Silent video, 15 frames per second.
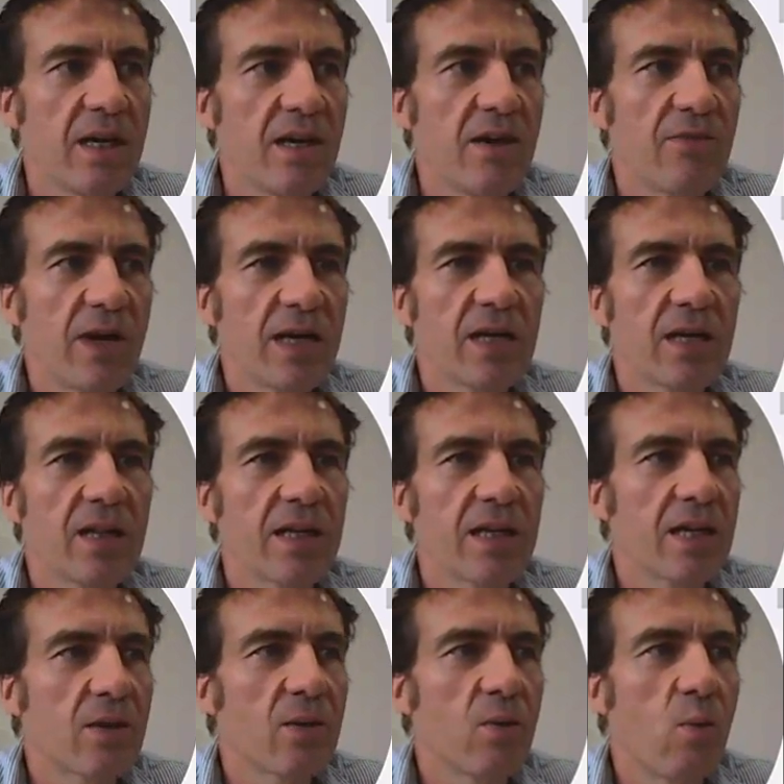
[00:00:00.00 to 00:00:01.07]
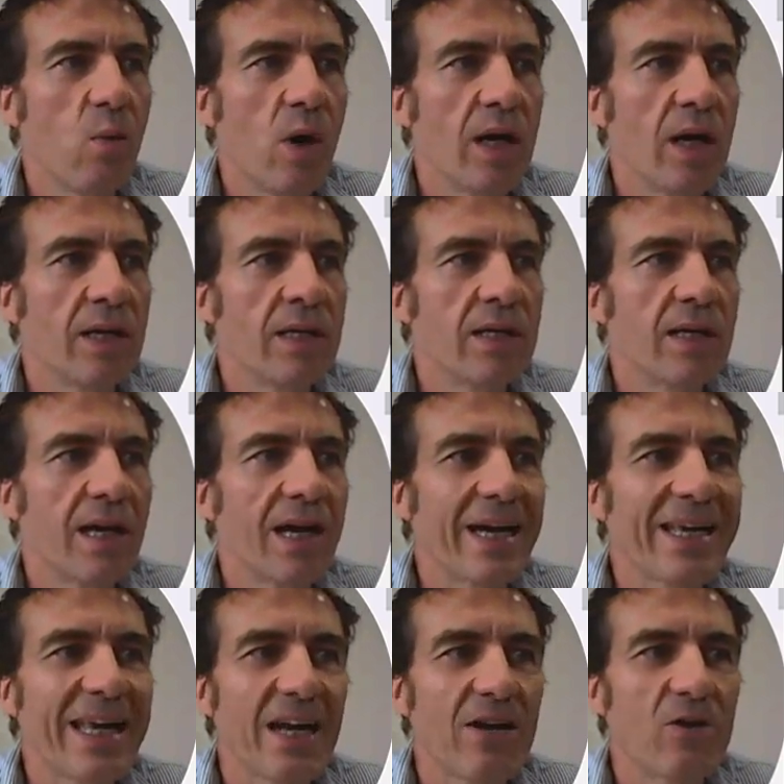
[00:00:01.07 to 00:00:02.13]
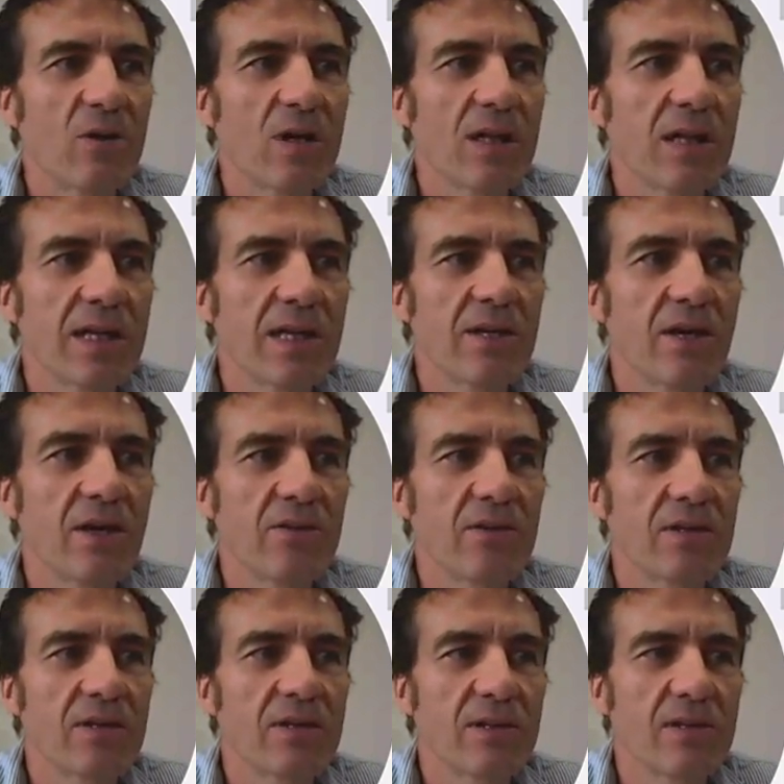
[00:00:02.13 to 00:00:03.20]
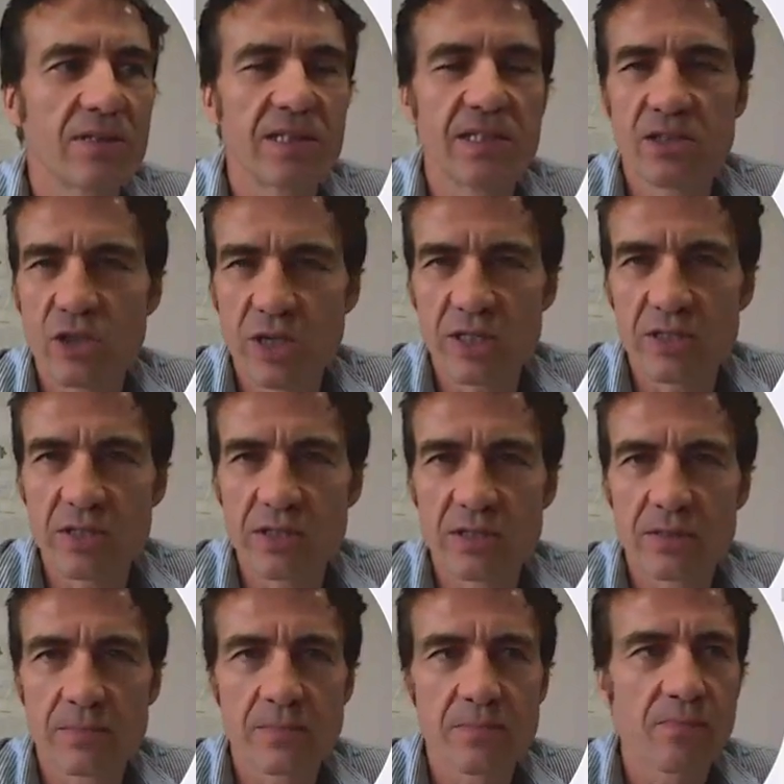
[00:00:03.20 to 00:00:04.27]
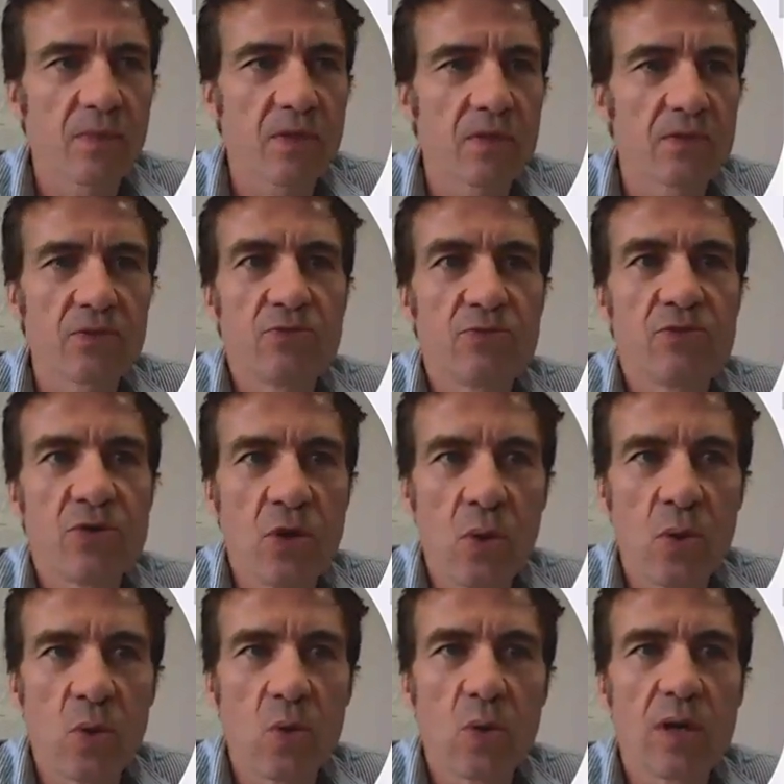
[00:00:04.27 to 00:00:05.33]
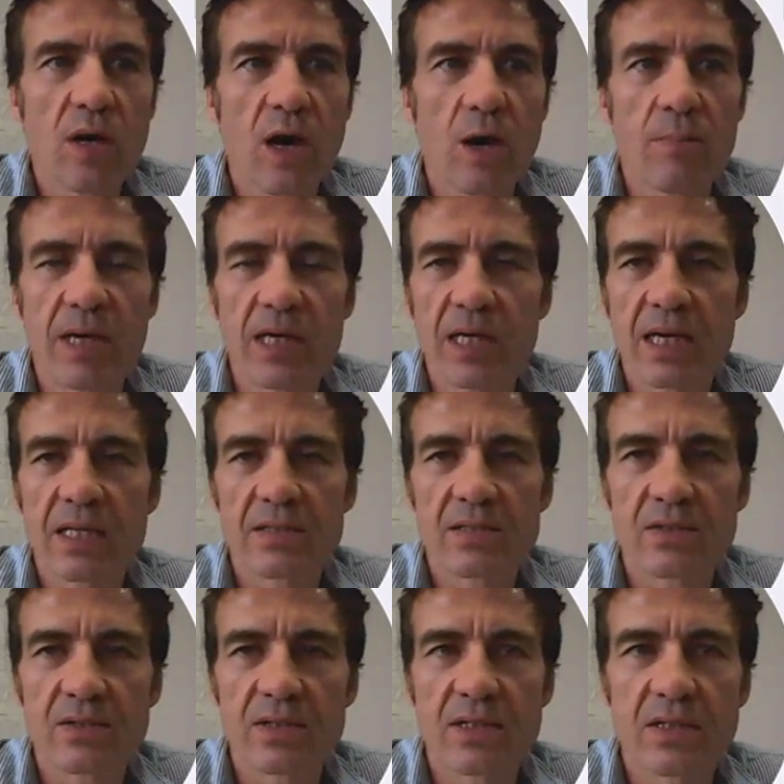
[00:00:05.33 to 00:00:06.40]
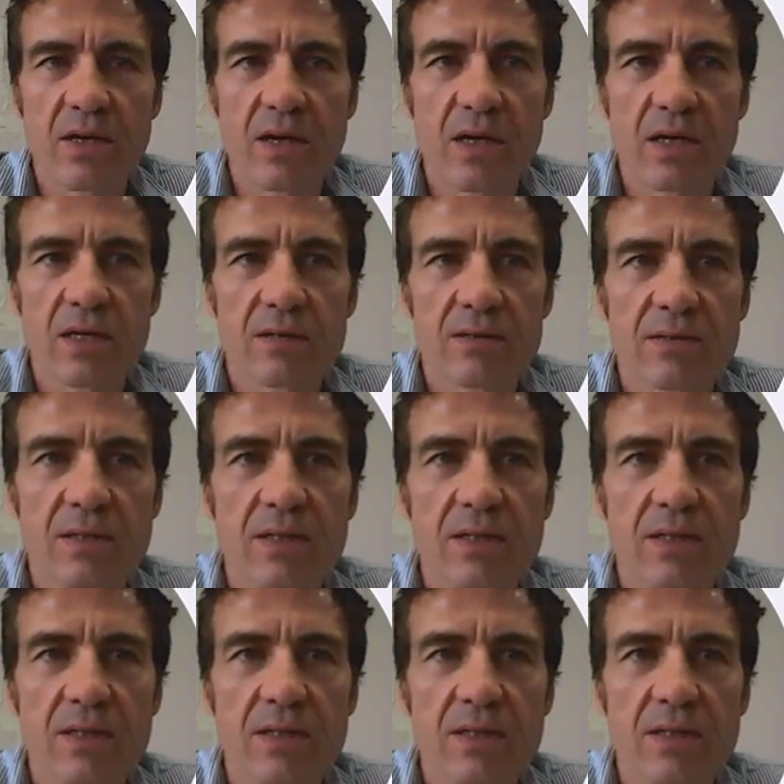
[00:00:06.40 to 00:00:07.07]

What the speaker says: If I click one, I cannot click another because it changes. So you know how many answers there are.